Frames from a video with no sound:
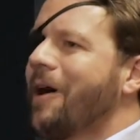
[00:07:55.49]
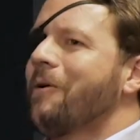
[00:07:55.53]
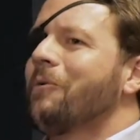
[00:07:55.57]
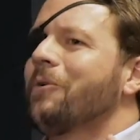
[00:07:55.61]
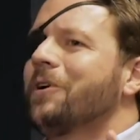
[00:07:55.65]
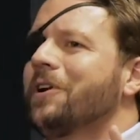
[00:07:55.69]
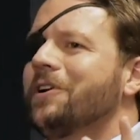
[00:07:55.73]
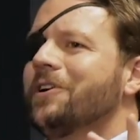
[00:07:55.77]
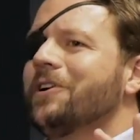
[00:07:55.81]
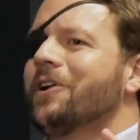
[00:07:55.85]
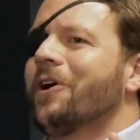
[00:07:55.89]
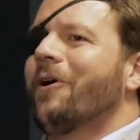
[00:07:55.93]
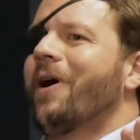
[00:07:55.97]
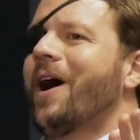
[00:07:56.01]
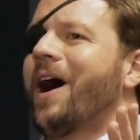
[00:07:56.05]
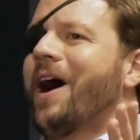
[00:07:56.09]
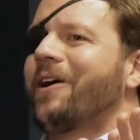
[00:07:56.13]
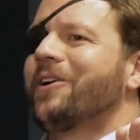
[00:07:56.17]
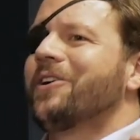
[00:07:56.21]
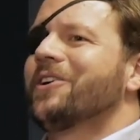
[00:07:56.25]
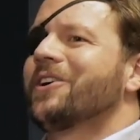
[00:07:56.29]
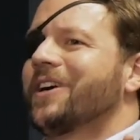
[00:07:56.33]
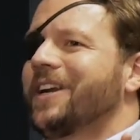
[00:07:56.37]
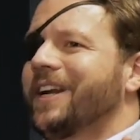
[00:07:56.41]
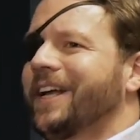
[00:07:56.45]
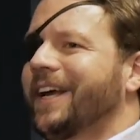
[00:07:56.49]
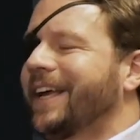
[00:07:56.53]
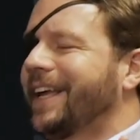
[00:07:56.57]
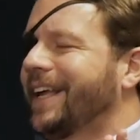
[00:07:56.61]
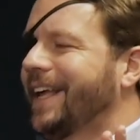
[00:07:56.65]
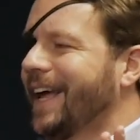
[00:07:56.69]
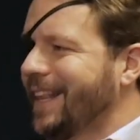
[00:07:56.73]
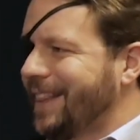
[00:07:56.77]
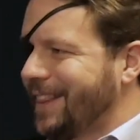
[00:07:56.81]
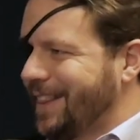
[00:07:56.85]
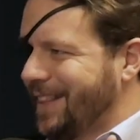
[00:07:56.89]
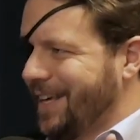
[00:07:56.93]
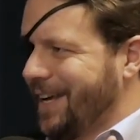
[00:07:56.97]
I want to know how you're going to
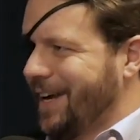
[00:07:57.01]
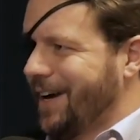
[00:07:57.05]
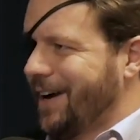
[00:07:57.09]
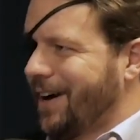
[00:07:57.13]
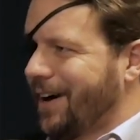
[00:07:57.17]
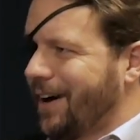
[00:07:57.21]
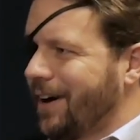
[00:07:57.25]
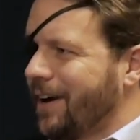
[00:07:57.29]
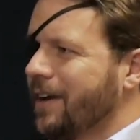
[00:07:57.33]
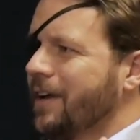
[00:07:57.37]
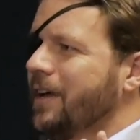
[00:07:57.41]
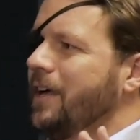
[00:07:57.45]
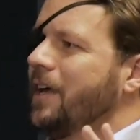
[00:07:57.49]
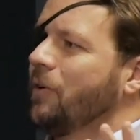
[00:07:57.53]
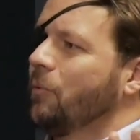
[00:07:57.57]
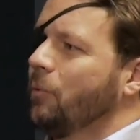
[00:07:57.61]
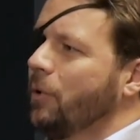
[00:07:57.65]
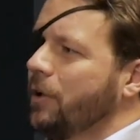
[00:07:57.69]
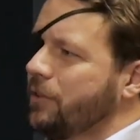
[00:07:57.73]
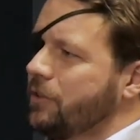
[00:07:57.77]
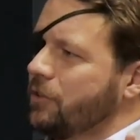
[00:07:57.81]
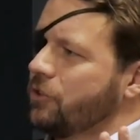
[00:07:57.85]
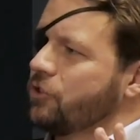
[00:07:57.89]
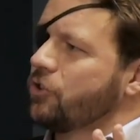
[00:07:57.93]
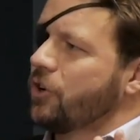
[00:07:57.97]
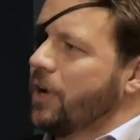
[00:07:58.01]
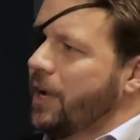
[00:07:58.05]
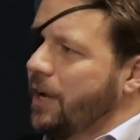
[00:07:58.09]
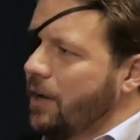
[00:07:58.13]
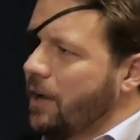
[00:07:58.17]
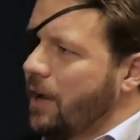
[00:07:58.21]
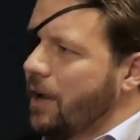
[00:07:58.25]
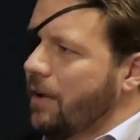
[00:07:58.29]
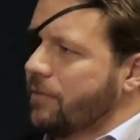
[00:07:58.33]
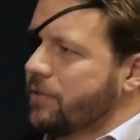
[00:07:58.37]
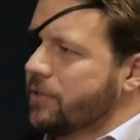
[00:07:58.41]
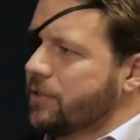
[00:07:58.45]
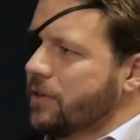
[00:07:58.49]
get there and what the
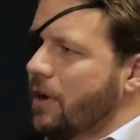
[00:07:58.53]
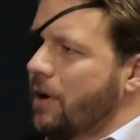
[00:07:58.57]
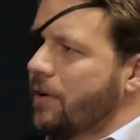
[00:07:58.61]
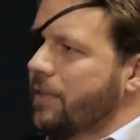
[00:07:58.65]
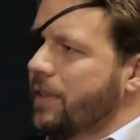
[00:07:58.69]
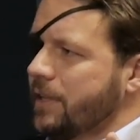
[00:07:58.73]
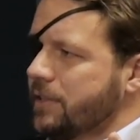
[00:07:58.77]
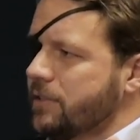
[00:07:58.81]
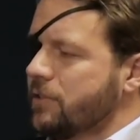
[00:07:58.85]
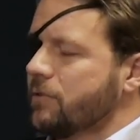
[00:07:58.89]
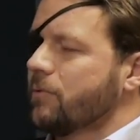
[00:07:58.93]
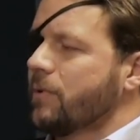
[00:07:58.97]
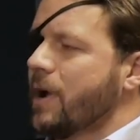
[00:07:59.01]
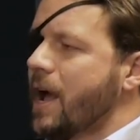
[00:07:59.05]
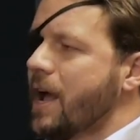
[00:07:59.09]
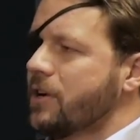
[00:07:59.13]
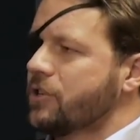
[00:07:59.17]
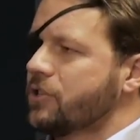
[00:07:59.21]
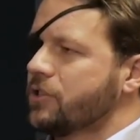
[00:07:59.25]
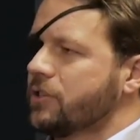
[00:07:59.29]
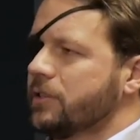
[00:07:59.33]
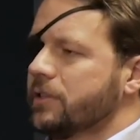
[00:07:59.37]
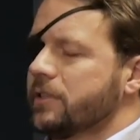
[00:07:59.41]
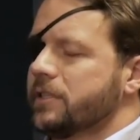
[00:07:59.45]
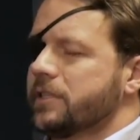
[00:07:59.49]
trade-offs are. That's a rational